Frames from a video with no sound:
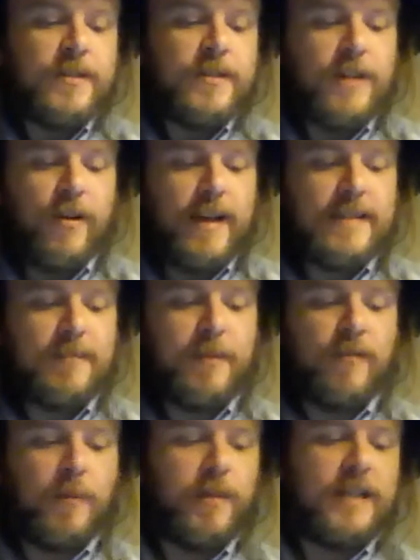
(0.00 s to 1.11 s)
Snow days have
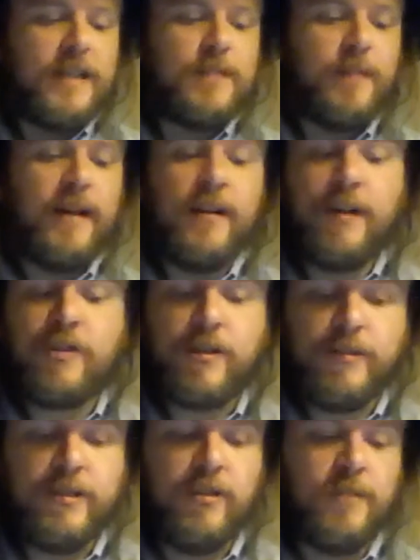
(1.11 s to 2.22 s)
been replaced by
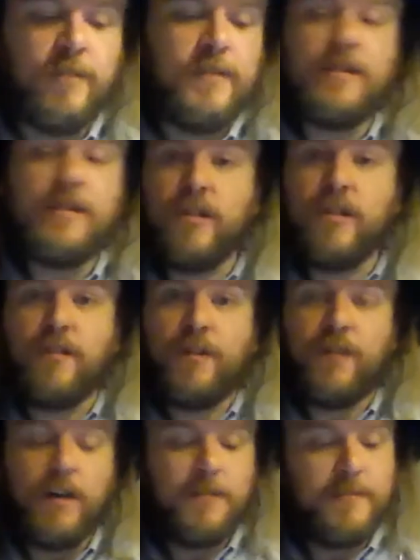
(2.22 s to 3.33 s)
electrical storms at the server
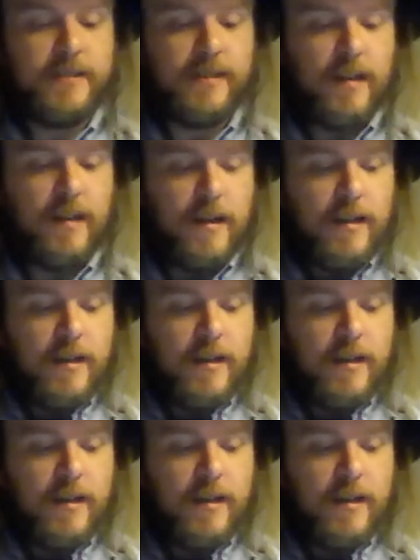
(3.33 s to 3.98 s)
farms.